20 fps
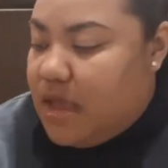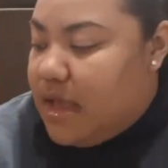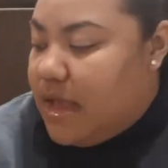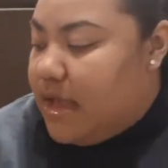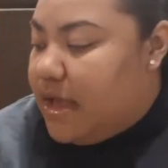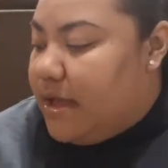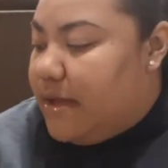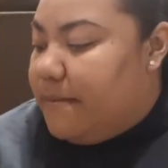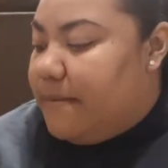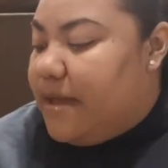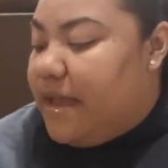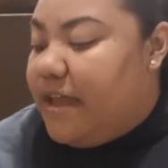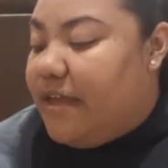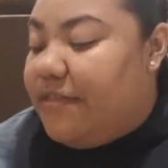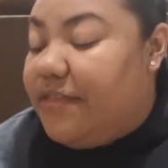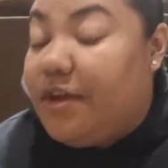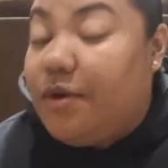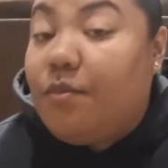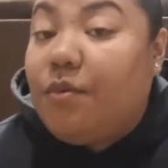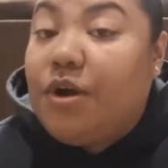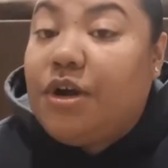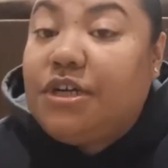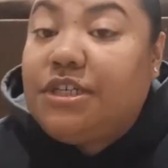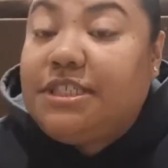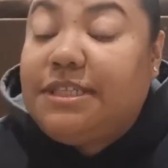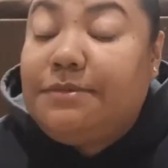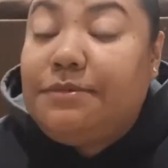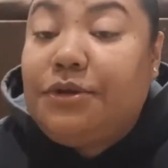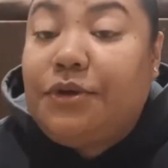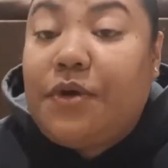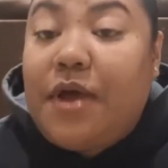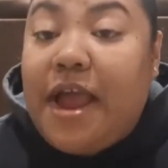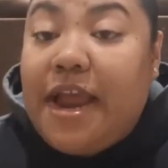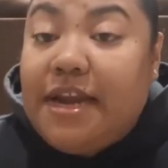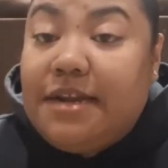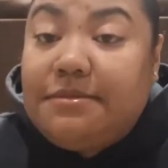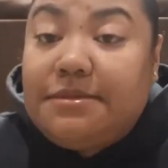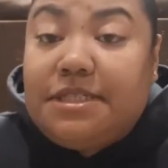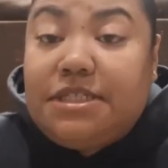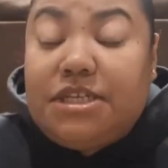Um, there were some new
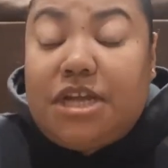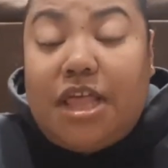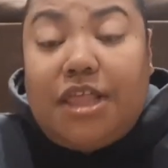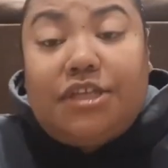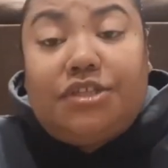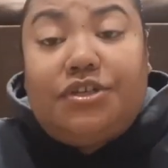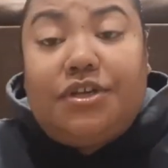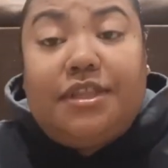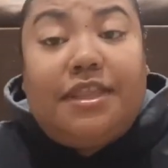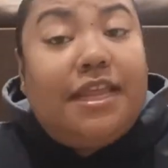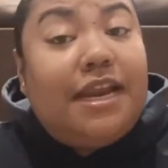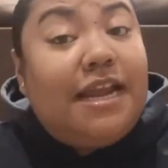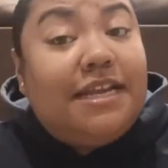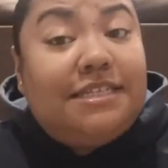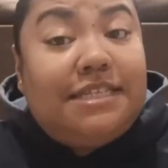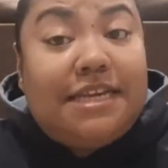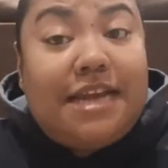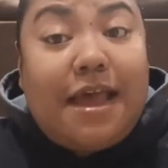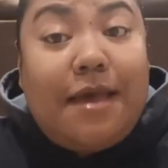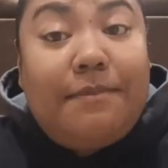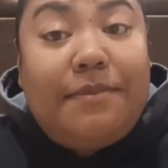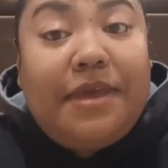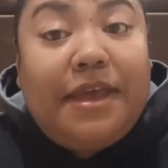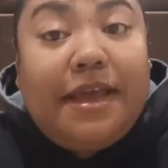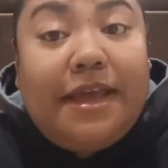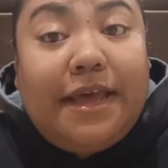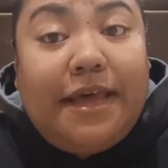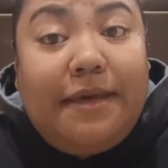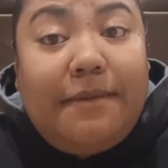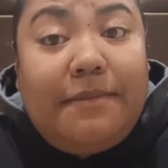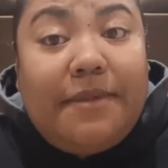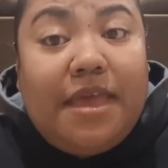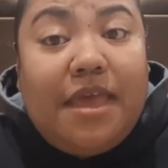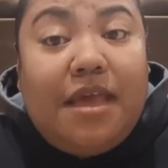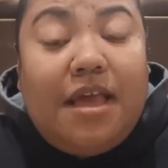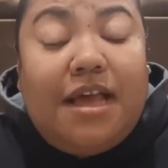items in Dollar Tree that I did not pick up.